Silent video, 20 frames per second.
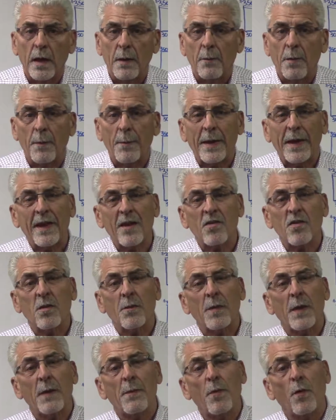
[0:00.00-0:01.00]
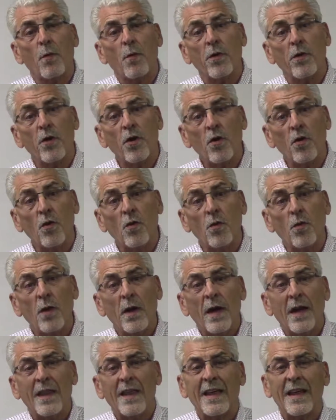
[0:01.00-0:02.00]
But because the people were new,
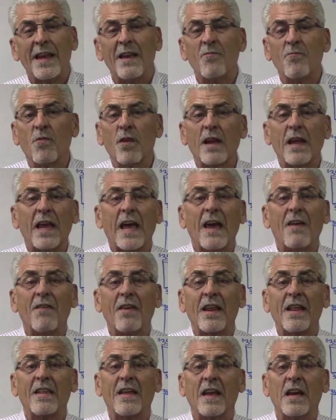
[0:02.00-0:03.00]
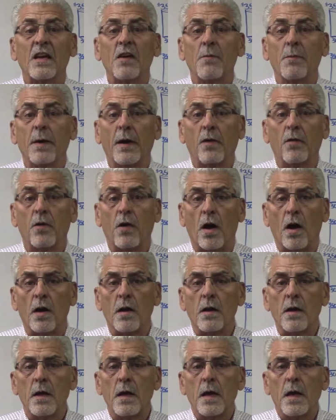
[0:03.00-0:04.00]
they didn't really have anything to build on.
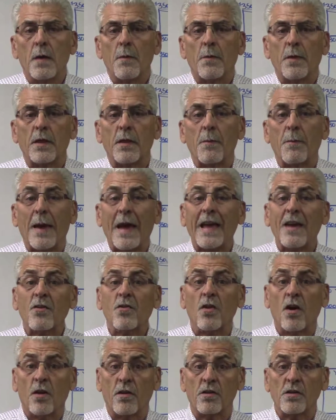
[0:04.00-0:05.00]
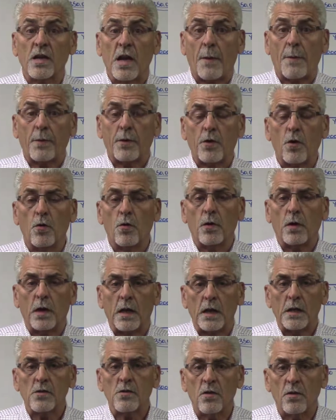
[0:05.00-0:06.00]
But the bank saw this
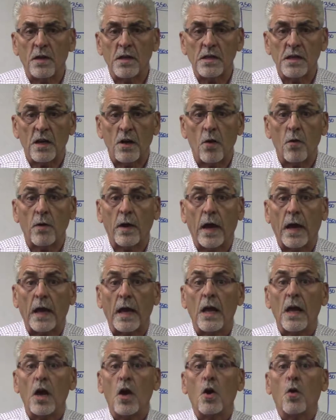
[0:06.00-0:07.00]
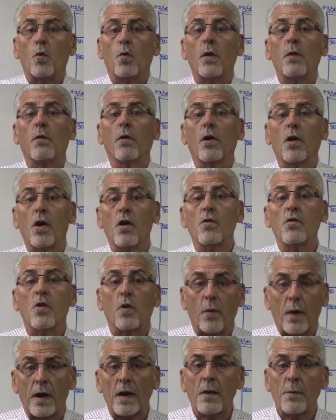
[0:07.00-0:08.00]
opportunity, so they said, okay, we will loan you
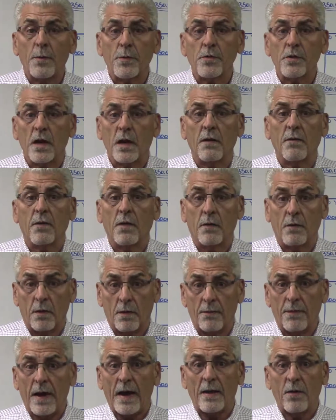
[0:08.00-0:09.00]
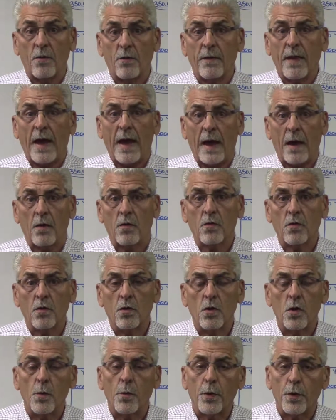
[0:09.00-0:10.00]
80% of the value of the house.
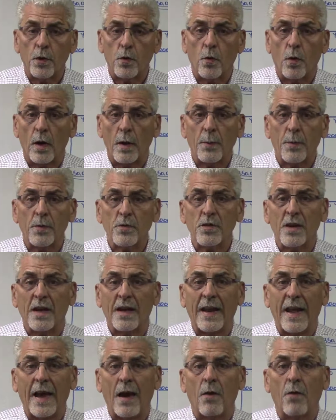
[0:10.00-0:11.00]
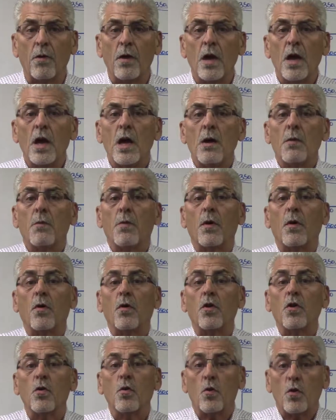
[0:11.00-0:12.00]
You put 20% down, but
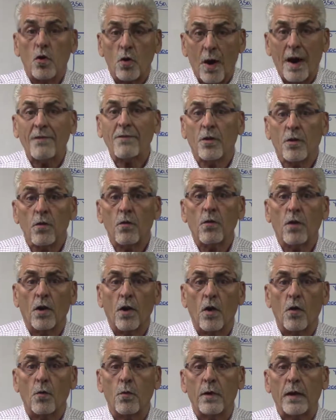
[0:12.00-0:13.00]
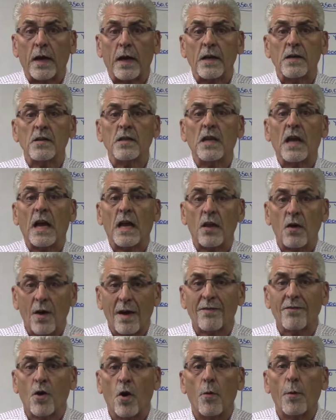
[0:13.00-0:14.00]
you have to do the loan with us, and you
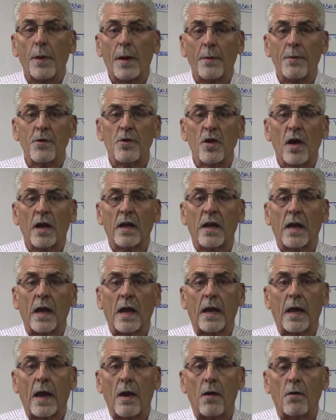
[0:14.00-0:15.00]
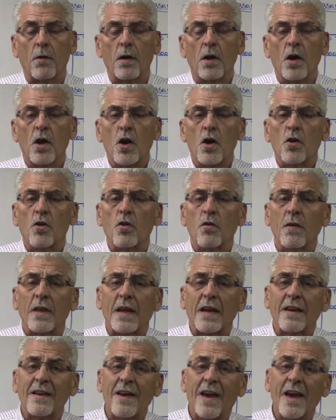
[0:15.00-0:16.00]
have to open up a checking account. So they
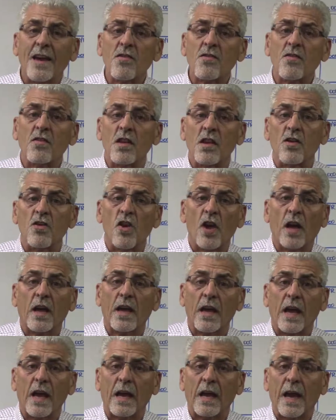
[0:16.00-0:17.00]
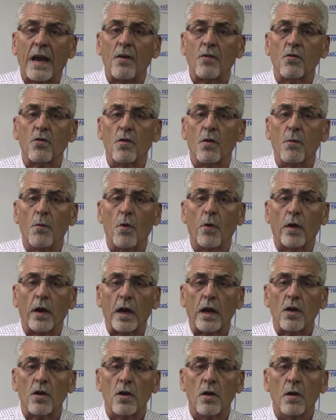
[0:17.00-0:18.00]
attached the checking account to the
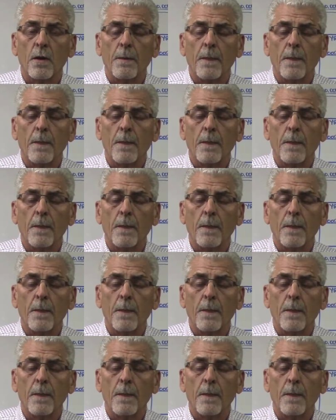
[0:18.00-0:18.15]
mortgage.